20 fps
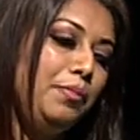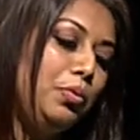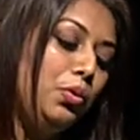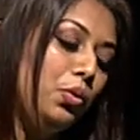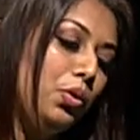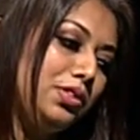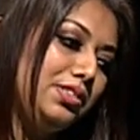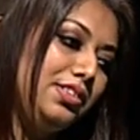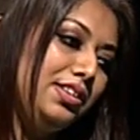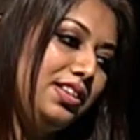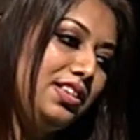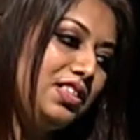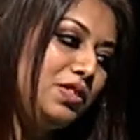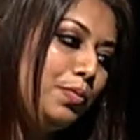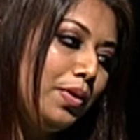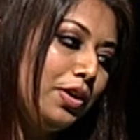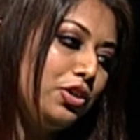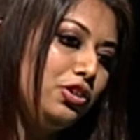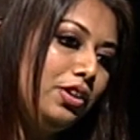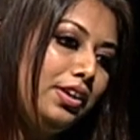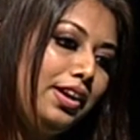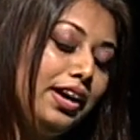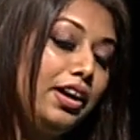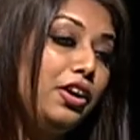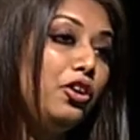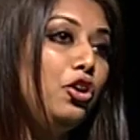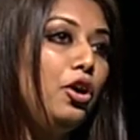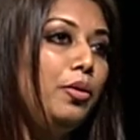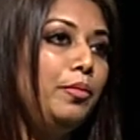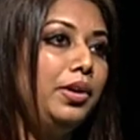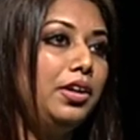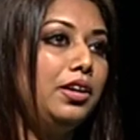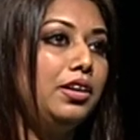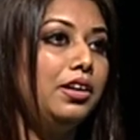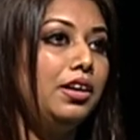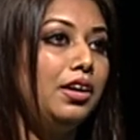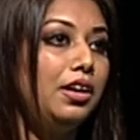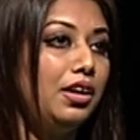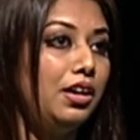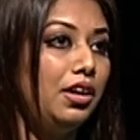Port City Special
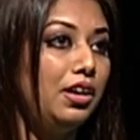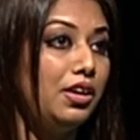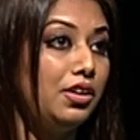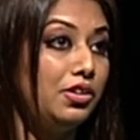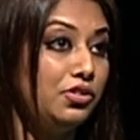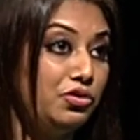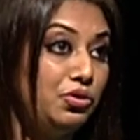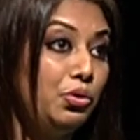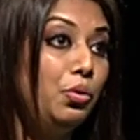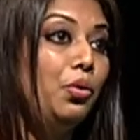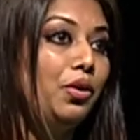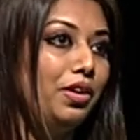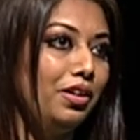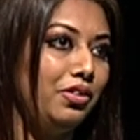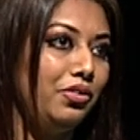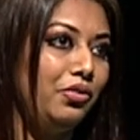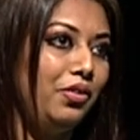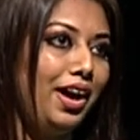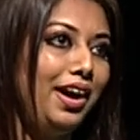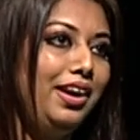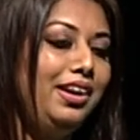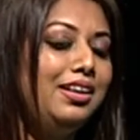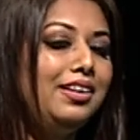Economic zone, right?